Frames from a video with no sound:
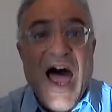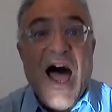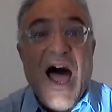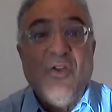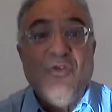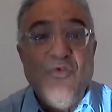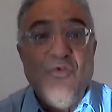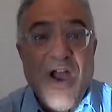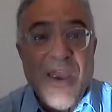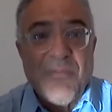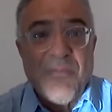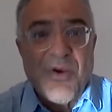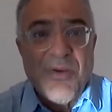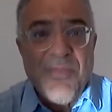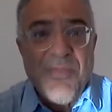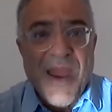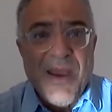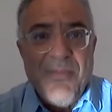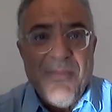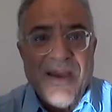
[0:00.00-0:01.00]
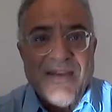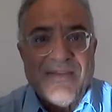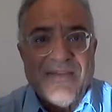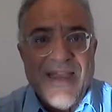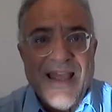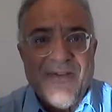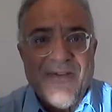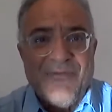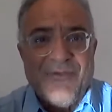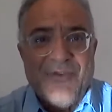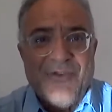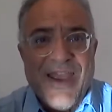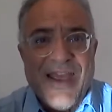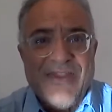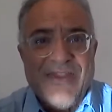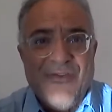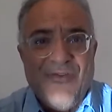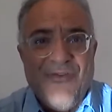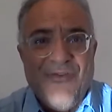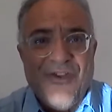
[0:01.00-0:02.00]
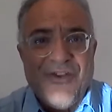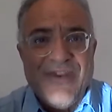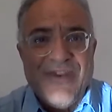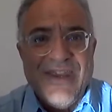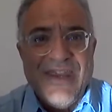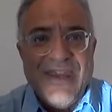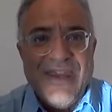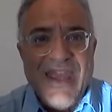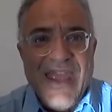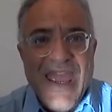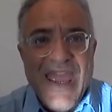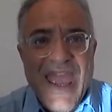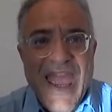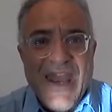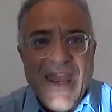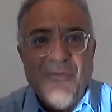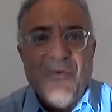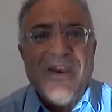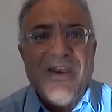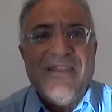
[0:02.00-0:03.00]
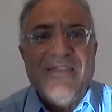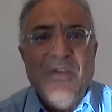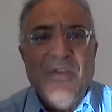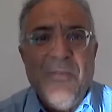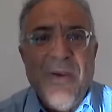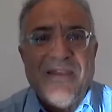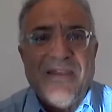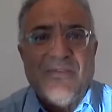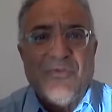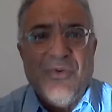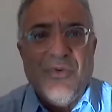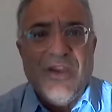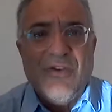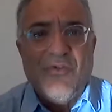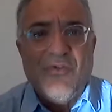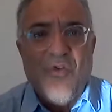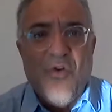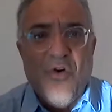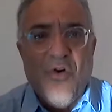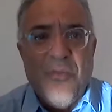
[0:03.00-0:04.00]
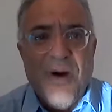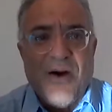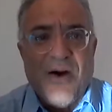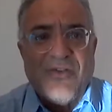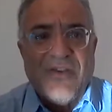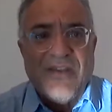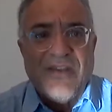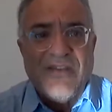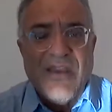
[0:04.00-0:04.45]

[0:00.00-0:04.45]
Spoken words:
how do I prepare myself to get the funding, and what is the best way to go about it.